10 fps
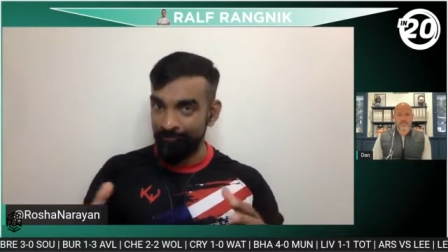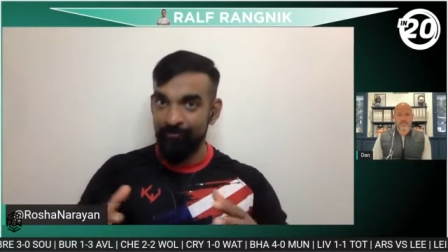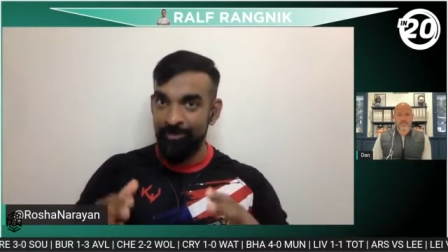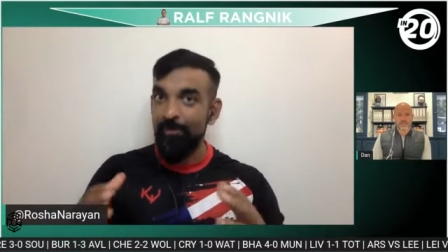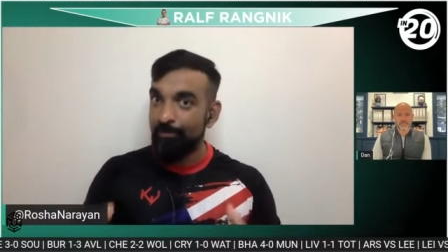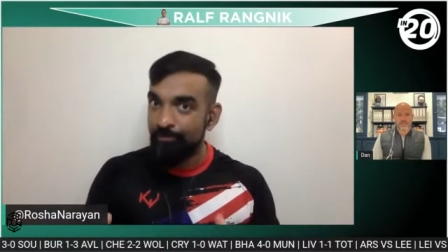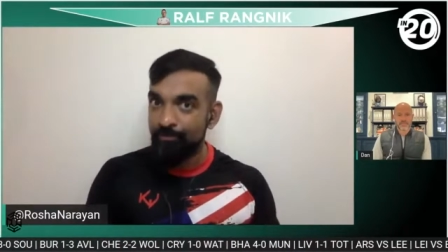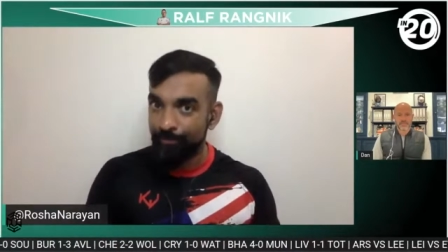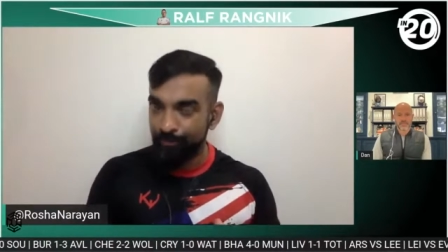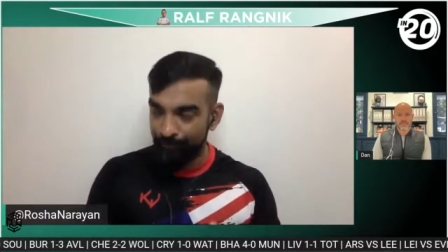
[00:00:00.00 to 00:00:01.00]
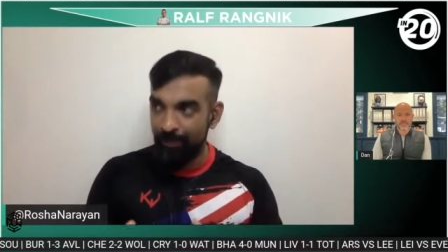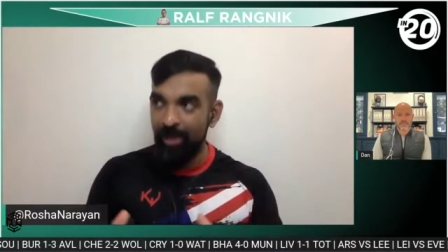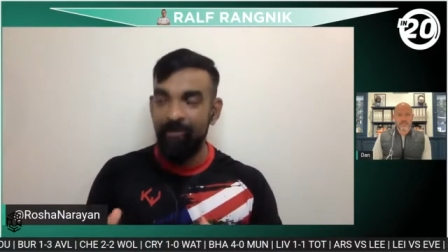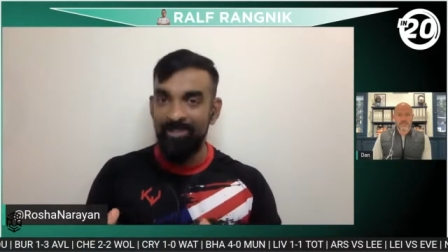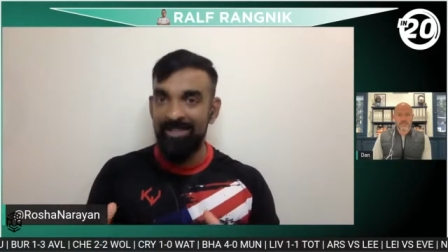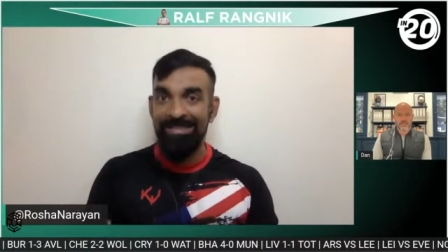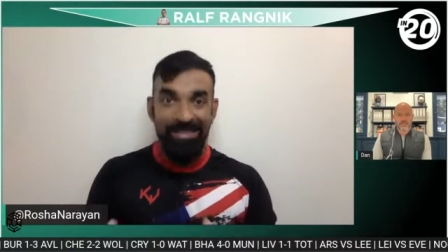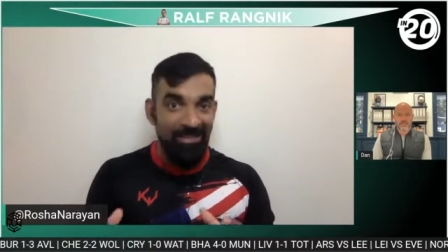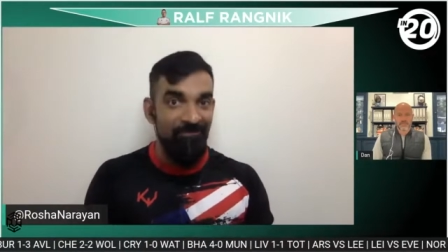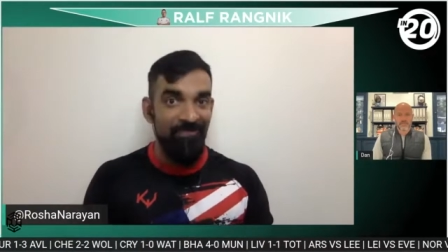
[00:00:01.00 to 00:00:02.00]
some areas that
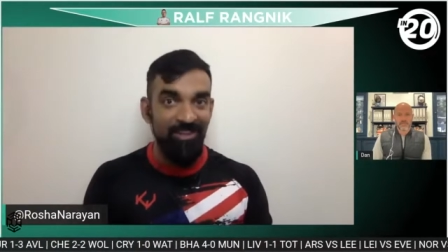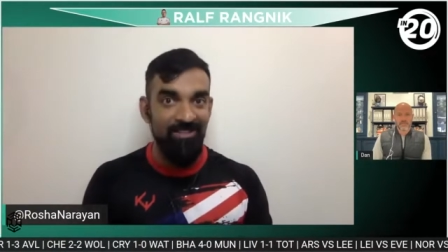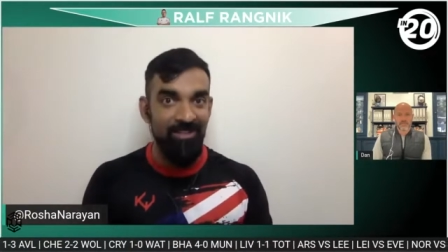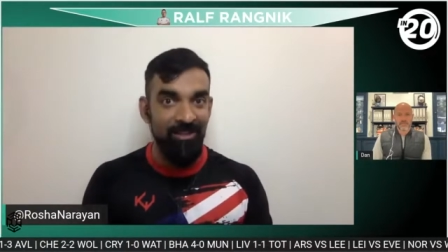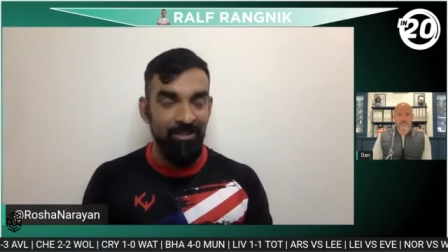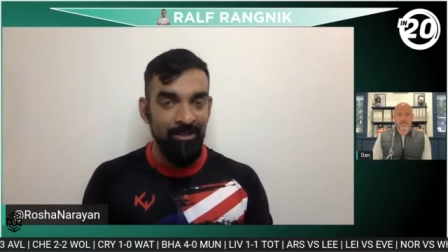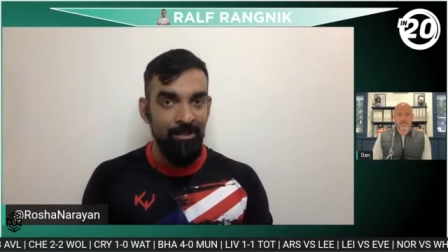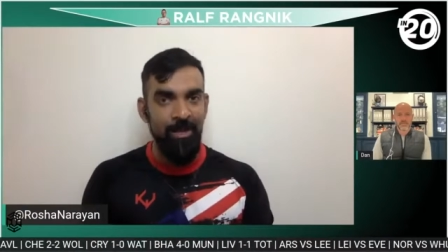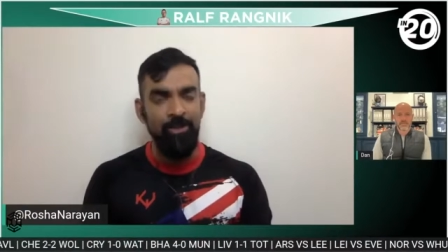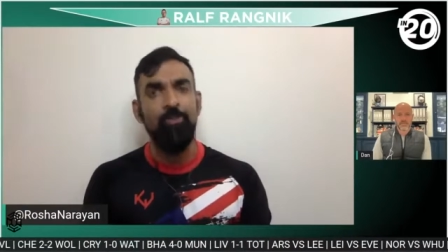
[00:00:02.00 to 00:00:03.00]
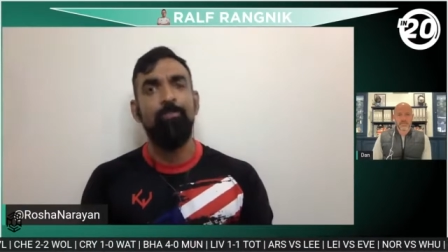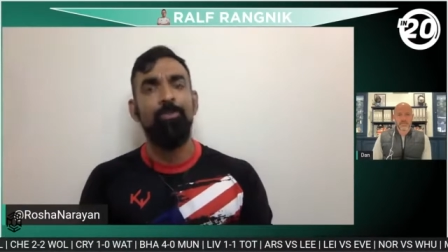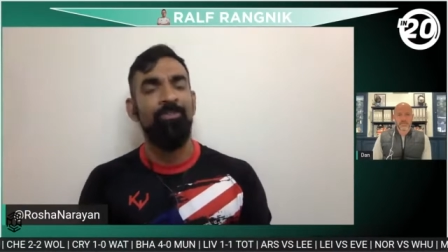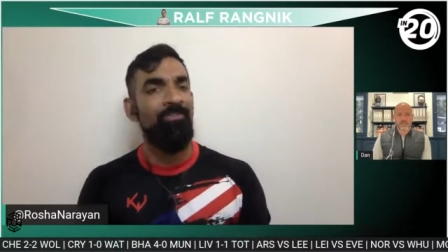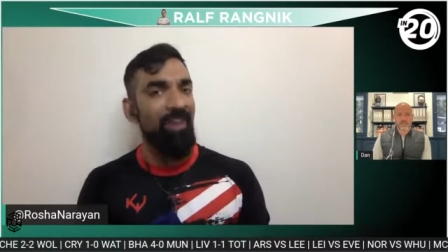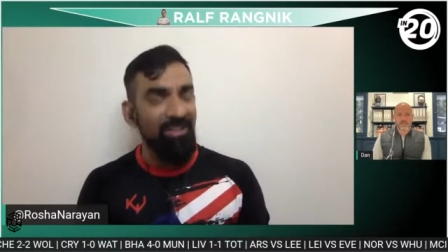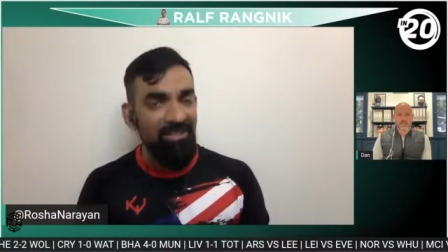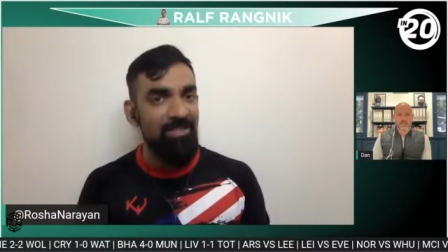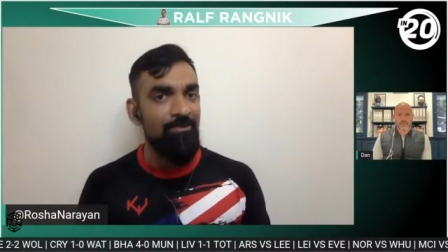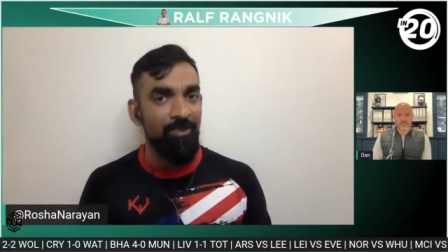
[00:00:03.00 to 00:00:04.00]
needed fixing and you
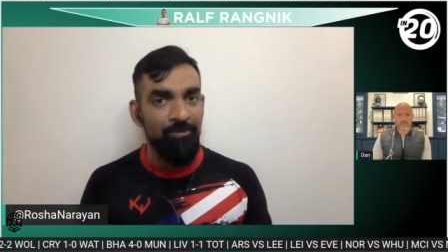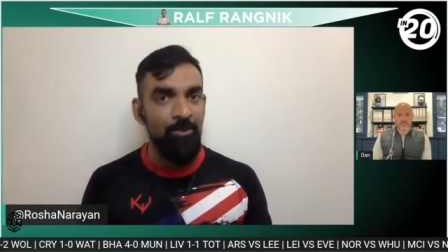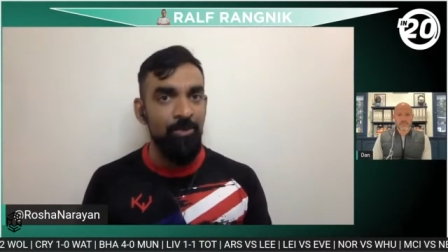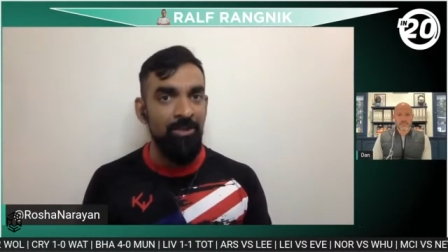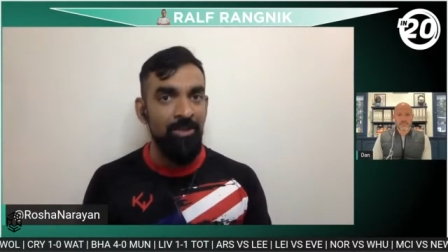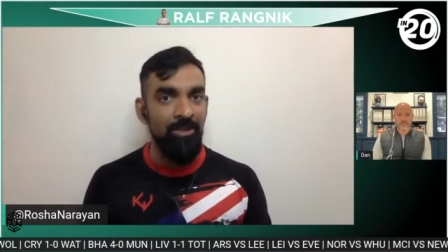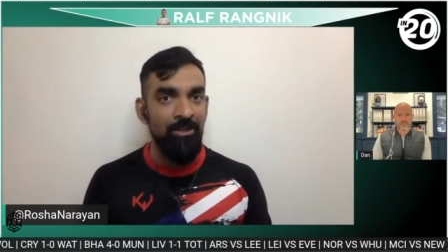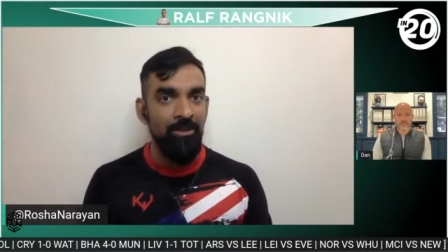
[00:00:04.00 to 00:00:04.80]
prevented him from doing it,